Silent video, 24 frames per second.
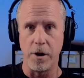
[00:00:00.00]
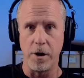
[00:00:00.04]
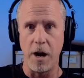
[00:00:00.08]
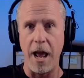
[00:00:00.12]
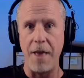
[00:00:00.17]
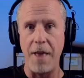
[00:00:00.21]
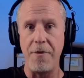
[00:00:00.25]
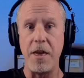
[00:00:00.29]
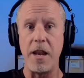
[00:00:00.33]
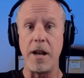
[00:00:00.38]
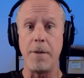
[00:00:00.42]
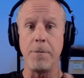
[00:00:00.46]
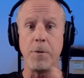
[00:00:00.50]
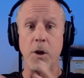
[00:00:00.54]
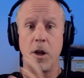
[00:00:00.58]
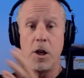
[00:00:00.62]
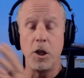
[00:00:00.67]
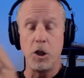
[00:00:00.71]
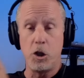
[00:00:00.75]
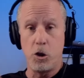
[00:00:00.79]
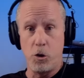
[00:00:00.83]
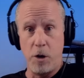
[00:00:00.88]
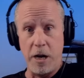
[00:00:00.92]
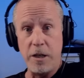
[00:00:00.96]
and then I'm going to
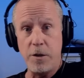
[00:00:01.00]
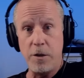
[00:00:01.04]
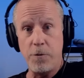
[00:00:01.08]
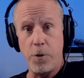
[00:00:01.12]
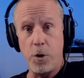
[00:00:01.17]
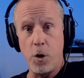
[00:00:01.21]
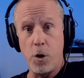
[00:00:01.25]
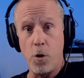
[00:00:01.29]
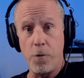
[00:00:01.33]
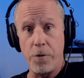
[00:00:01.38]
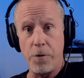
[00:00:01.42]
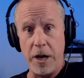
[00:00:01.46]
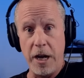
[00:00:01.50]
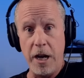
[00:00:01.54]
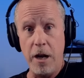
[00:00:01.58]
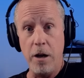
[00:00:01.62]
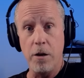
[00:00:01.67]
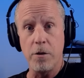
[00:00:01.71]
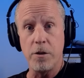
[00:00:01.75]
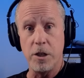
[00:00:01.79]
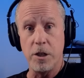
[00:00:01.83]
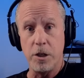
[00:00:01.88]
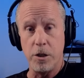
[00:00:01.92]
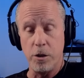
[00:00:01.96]
transfer it over here
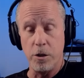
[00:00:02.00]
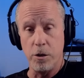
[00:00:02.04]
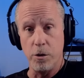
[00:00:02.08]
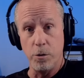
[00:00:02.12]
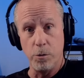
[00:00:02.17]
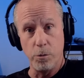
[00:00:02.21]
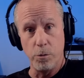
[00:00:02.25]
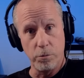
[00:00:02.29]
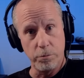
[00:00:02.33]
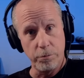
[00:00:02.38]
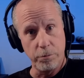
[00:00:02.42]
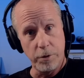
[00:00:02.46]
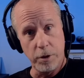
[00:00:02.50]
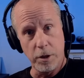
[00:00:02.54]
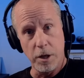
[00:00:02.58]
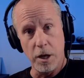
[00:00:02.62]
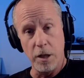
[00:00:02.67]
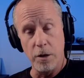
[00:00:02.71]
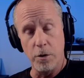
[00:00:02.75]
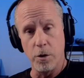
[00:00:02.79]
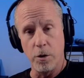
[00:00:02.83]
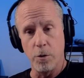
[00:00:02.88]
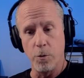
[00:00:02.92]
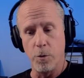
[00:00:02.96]
to do color or